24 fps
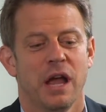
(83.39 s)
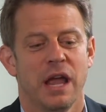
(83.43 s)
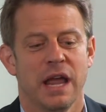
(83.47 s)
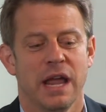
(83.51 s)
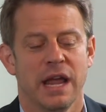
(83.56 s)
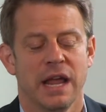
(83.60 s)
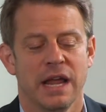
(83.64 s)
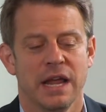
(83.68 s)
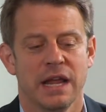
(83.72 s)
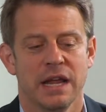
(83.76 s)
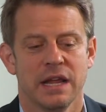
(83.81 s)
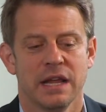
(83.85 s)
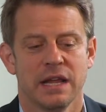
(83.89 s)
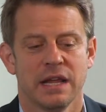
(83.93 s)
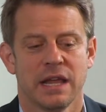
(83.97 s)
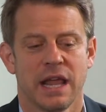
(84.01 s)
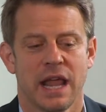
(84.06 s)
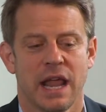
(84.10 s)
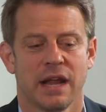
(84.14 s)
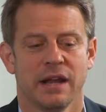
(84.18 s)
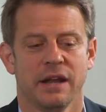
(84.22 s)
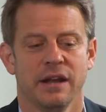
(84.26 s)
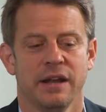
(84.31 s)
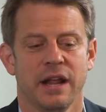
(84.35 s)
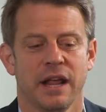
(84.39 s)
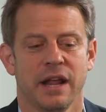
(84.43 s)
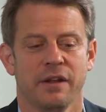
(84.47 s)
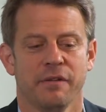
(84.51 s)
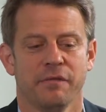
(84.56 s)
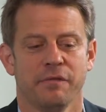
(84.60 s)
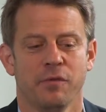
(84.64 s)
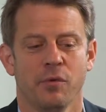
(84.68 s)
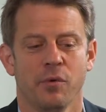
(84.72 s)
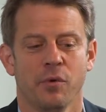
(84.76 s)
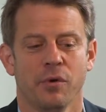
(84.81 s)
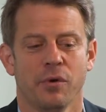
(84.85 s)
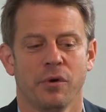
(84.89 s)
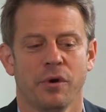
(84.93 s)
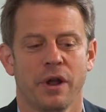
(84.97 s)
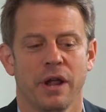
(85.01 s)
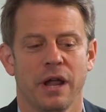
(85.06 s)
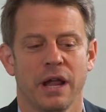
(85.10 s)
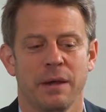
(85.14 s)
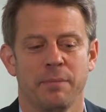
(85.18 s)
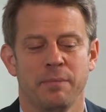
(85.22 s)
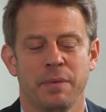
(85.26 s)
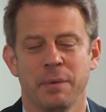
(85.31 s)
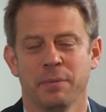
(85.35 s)
a candidate for
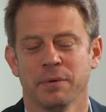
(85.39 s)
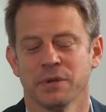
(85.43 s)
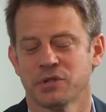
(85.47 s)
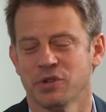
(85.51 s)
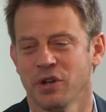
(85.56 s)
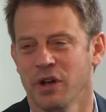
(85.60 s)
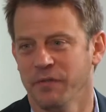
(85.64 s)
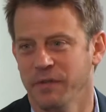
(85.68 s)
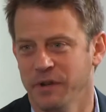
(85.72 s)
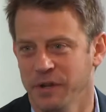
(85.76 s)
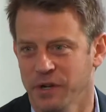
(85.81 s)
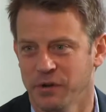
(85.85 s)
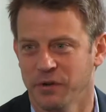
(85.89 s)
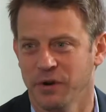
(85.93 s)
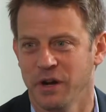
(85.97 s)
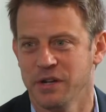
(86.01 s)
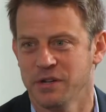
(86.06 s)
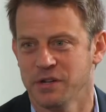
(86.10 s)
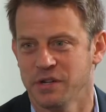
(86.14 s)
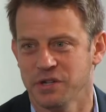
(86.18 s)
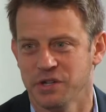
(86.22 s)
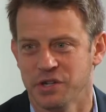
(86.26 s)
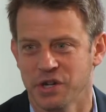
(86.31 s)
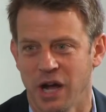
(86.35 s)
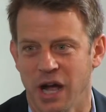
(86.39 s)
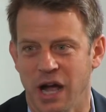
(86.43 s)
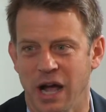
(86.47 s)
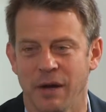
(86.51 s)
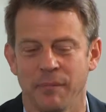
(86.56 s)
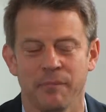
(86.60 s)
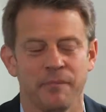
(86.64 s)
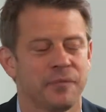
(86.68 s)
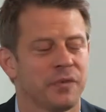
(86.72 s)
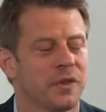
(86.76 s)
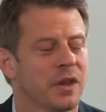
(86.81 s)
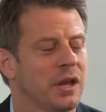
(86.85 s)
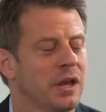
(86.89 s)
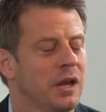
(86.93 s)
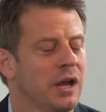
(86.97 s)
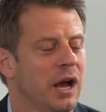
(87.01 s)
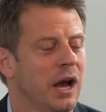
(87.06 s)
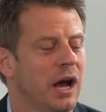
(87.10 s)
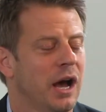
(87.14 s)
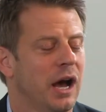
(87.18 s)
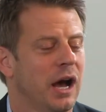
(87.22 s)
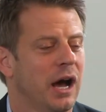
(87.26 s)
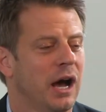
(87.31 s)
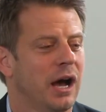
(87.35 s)
a PeopleSoft integration job
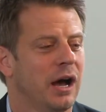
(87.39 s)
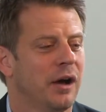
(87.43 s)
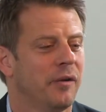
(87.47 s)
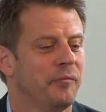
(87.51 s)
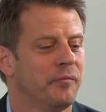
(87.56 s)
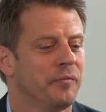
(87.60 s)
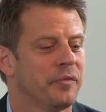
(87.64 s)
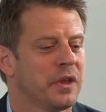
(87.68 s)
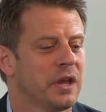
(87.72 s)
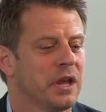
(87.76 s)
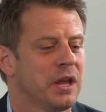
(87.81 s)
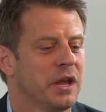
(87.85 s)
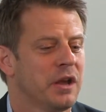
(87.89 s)
um,